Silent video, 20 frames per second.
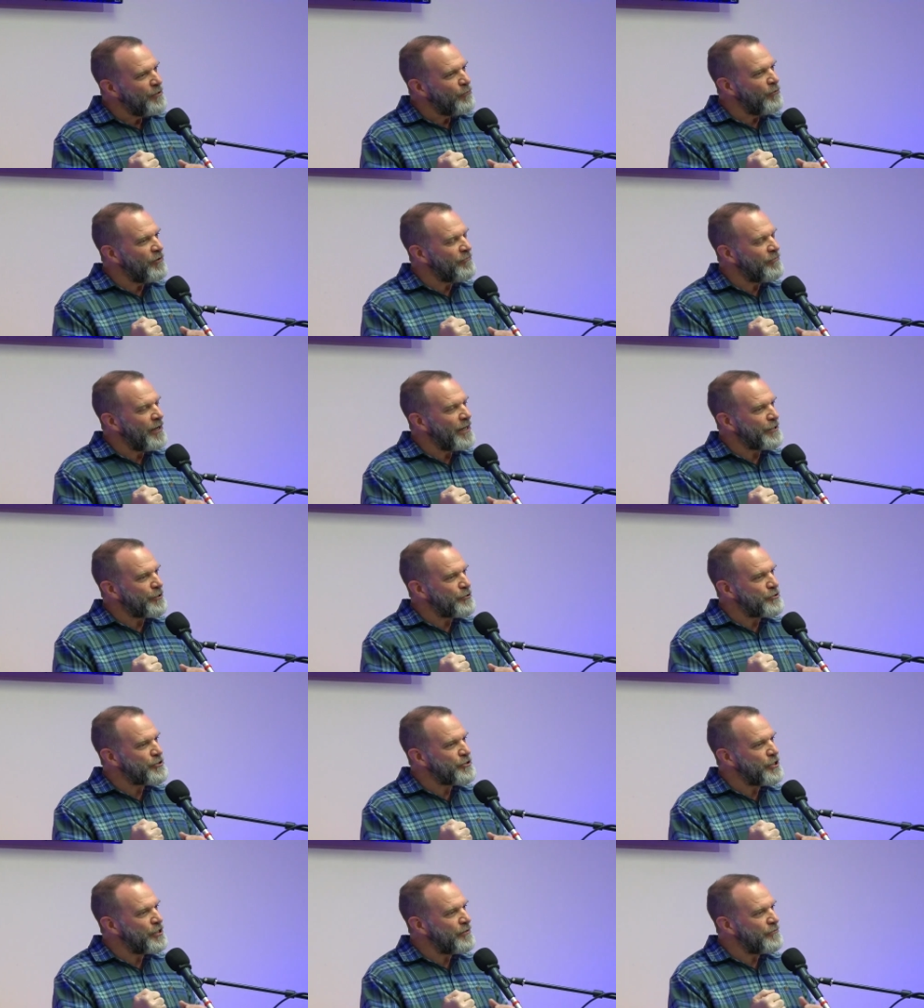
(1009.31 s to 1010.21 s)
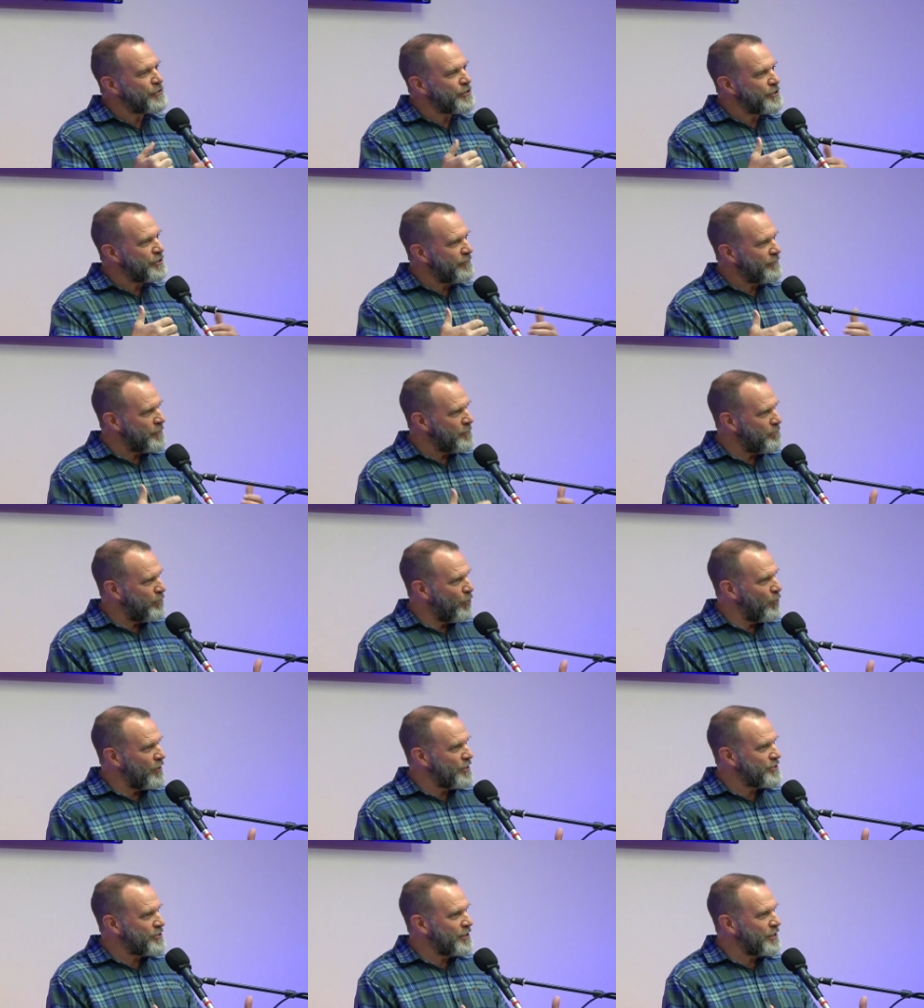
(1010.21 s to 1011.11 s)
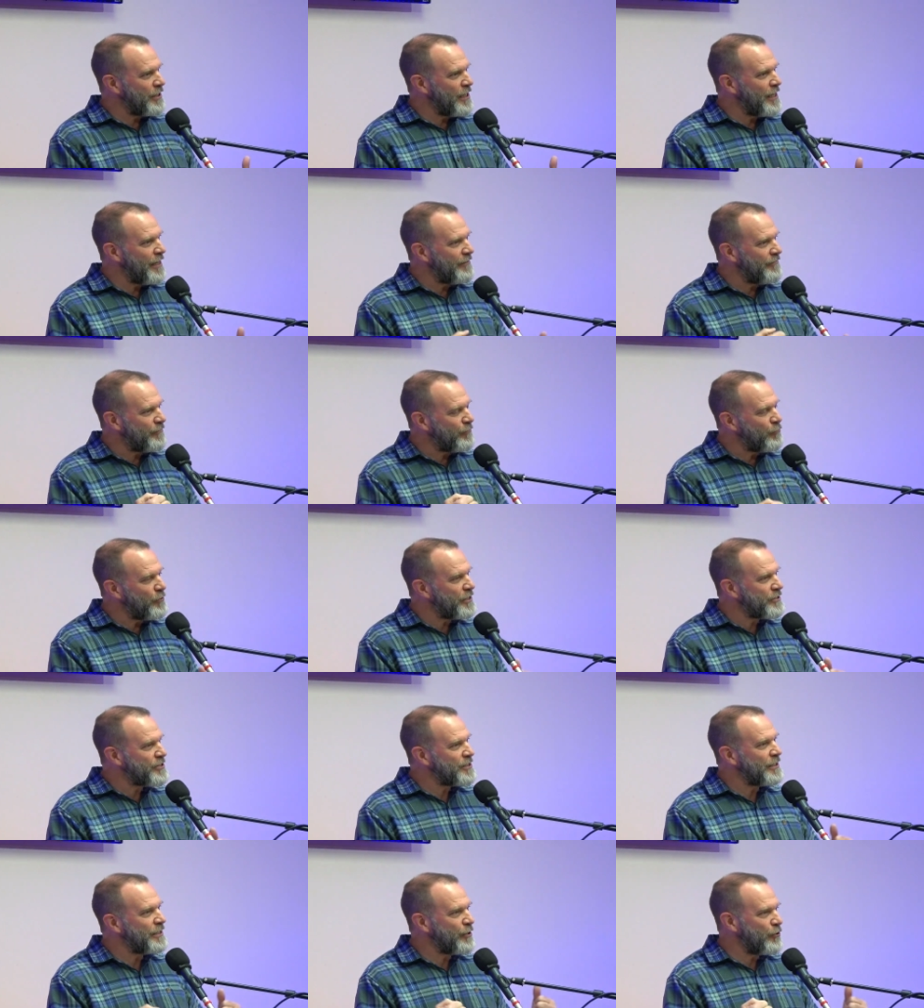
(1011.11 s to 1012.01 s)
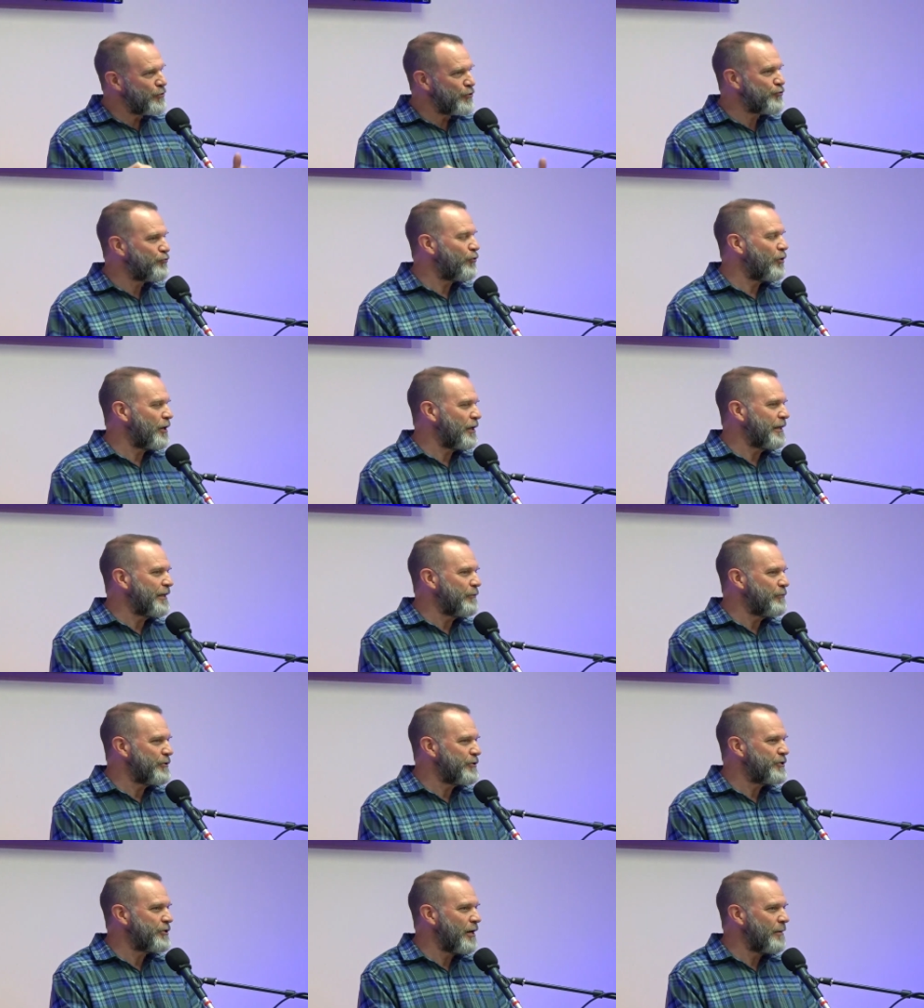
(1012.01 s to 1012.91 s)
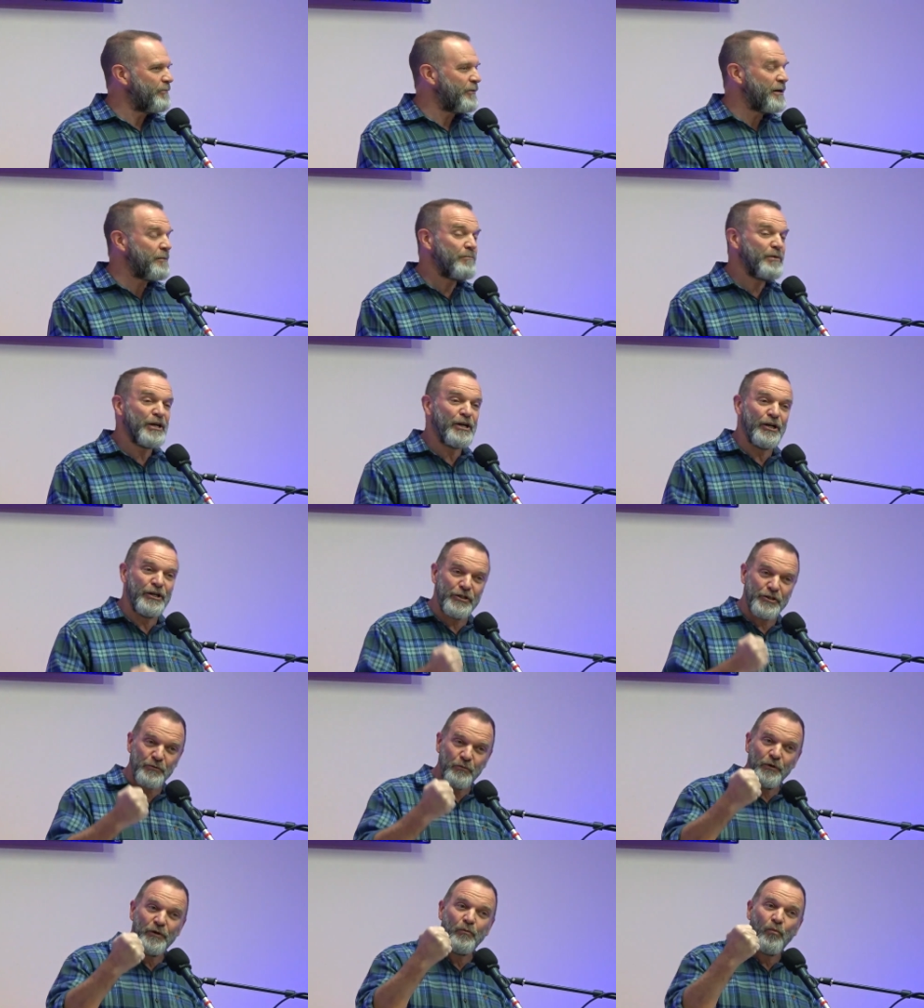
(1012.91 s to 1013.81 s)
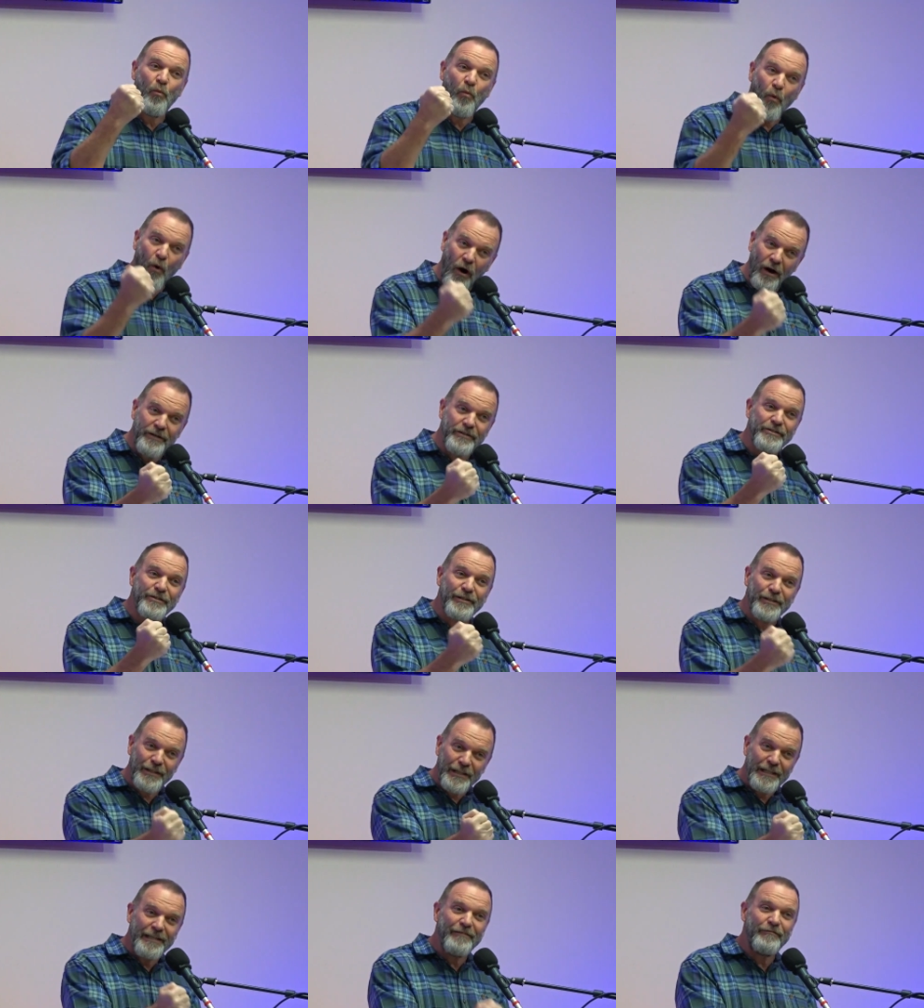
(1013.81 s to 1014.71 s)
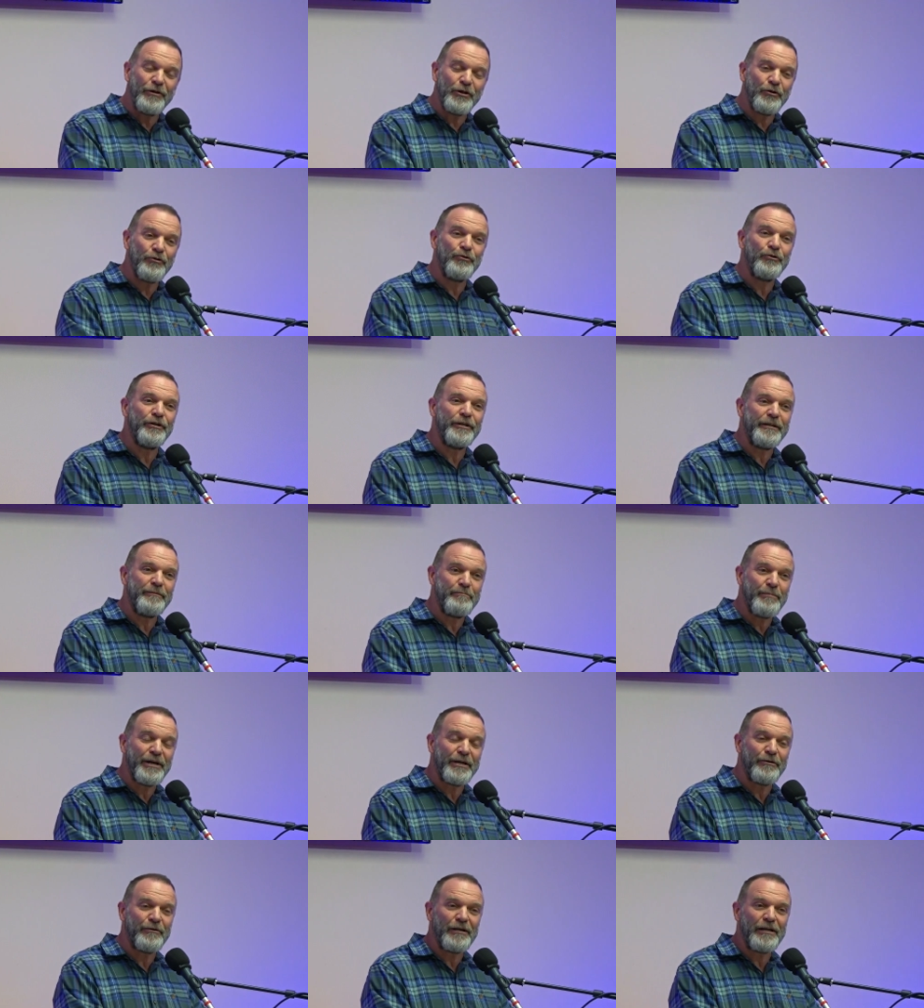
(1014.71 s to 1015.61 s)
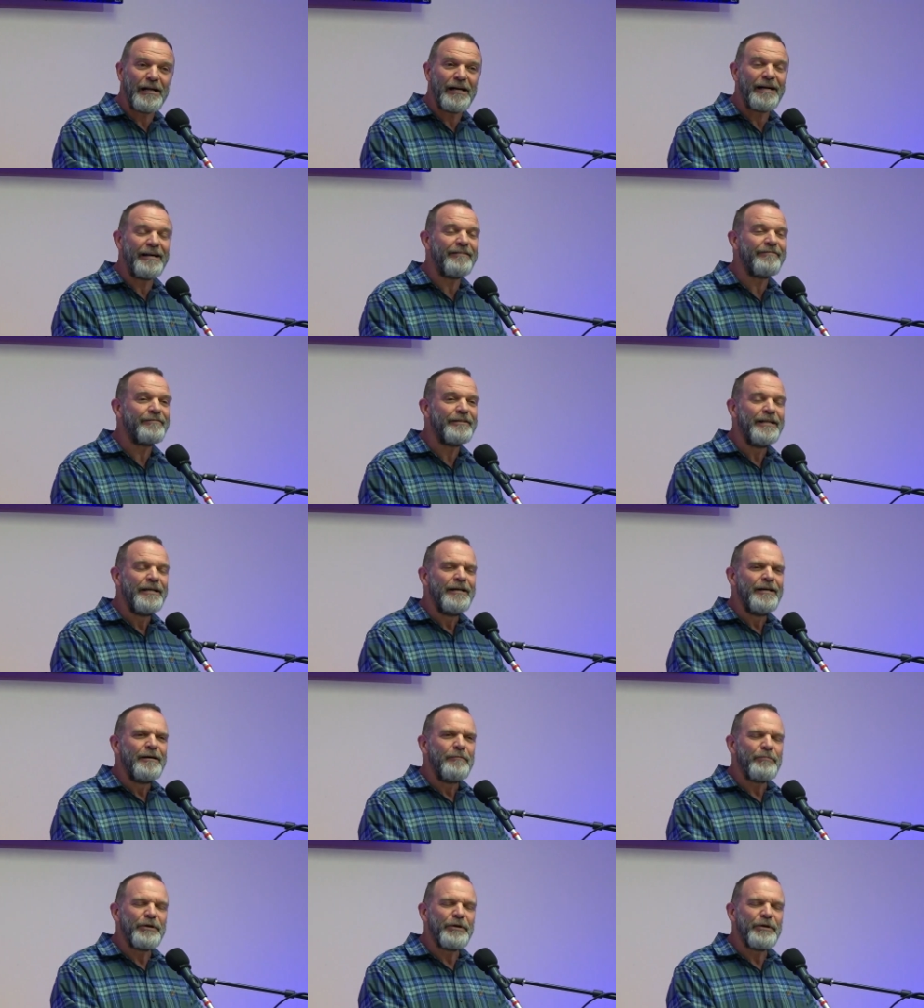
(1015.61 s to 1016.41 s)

we find ourselves at different points in life wrestling or struggling with something because we want to live a good and better life.